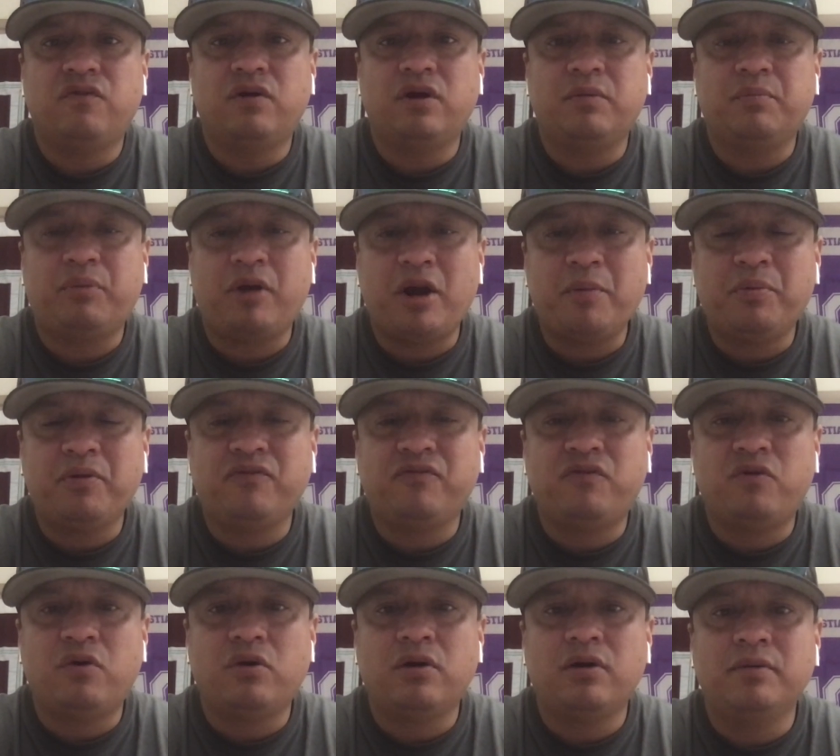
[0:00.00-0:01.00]
proper
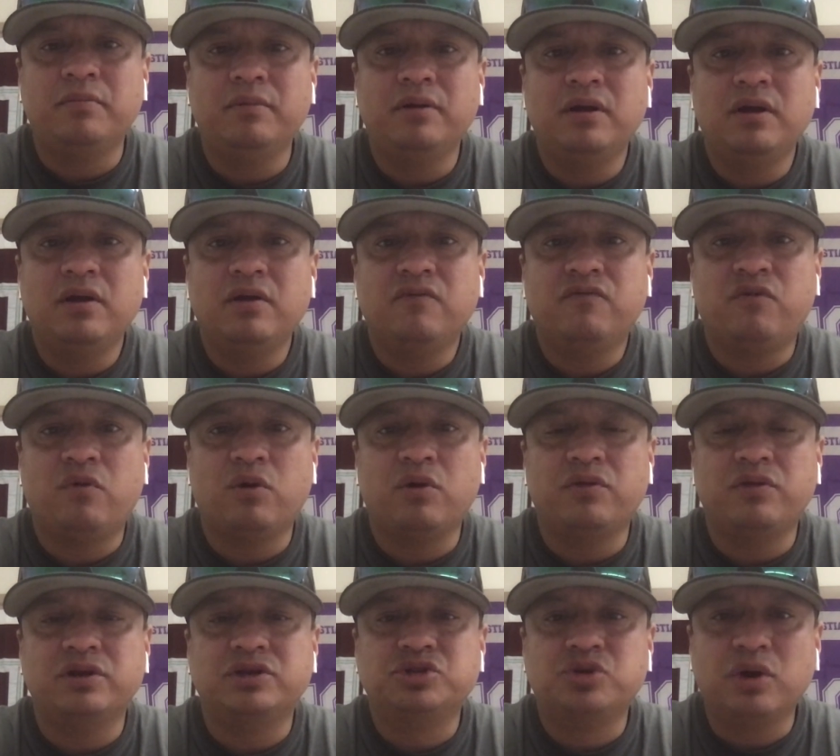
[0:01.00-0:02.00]
form for
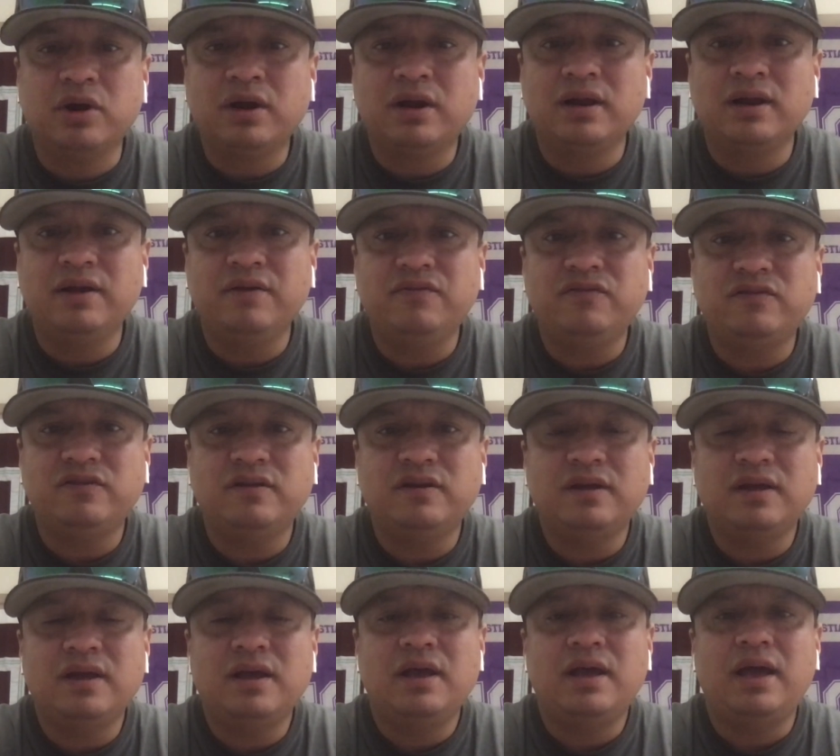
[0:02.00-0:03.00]
the trunk lift,
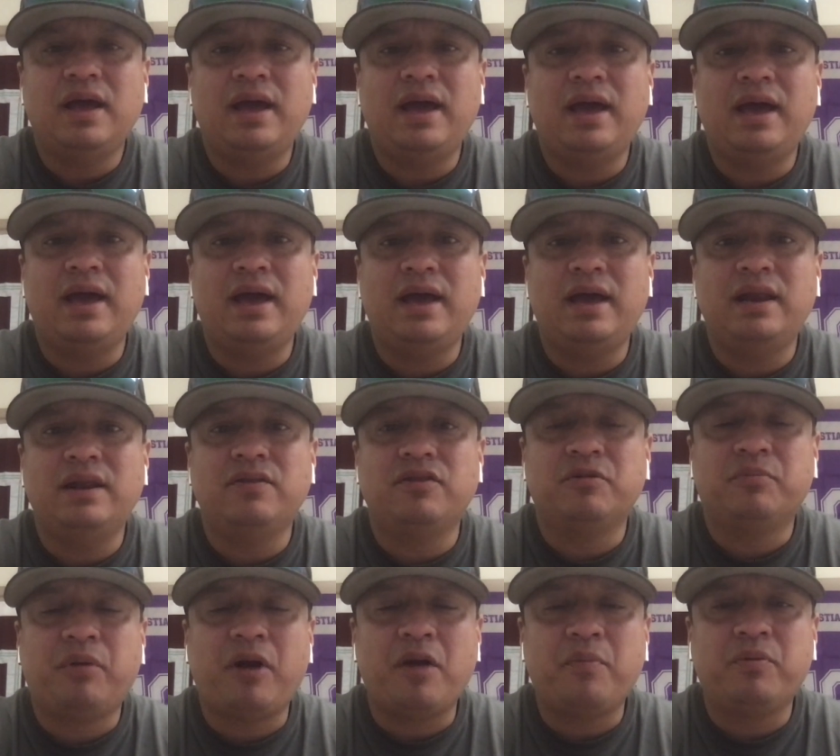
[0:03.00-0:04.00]
and the
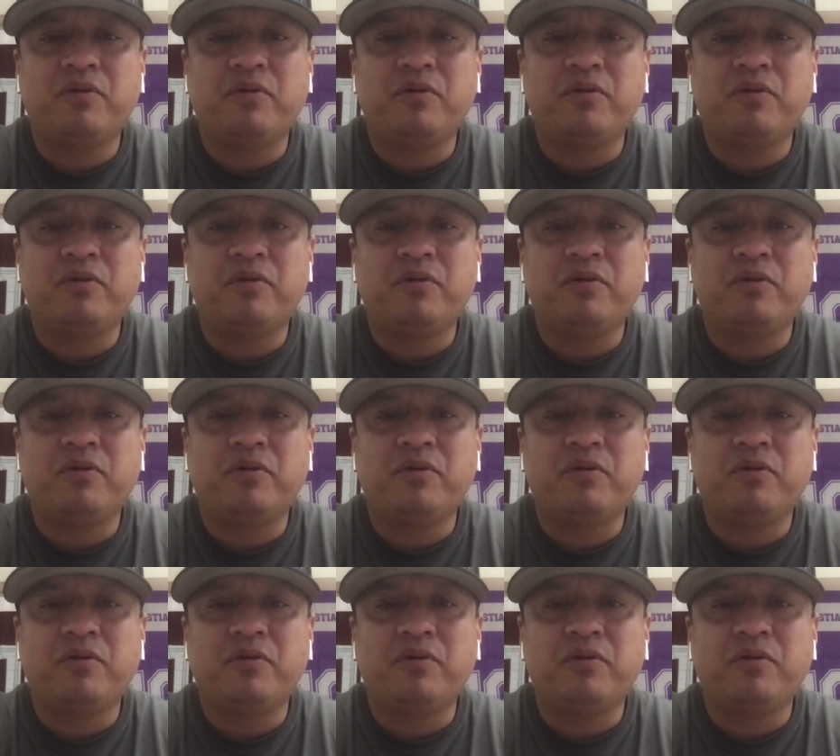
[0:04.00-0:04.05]
proper